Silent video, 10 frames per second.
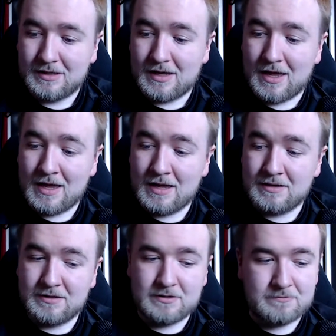
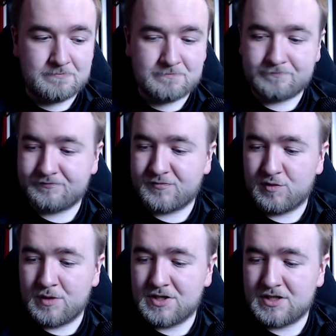and through
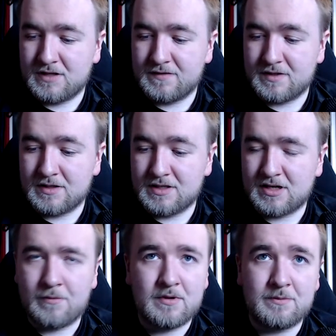initiatives that are
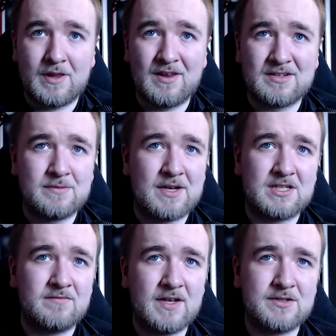championed by like
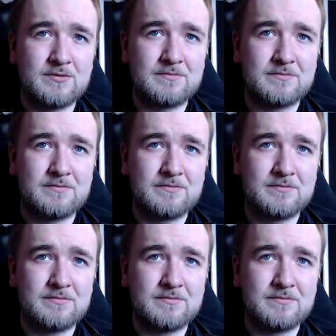Sebastian Vettel.